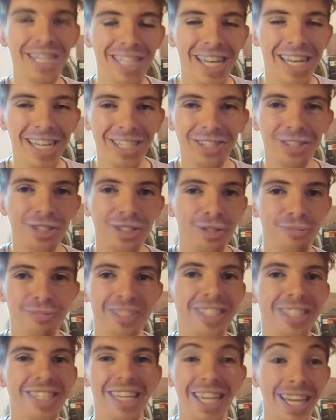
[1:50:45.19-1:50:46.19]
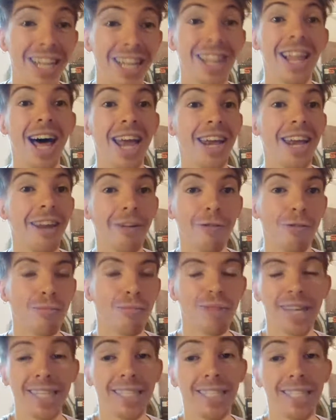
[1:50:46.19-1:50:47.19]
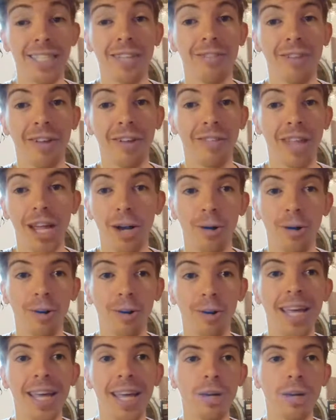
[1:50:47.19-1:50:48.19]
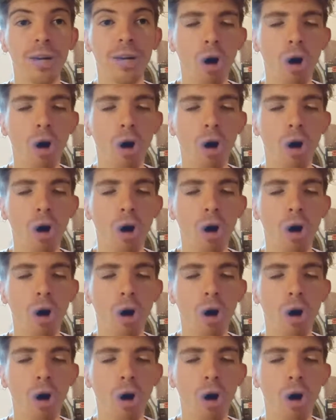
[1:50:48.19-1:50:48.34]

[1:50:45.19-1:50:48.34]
has troops in a lot of different places, even if they don't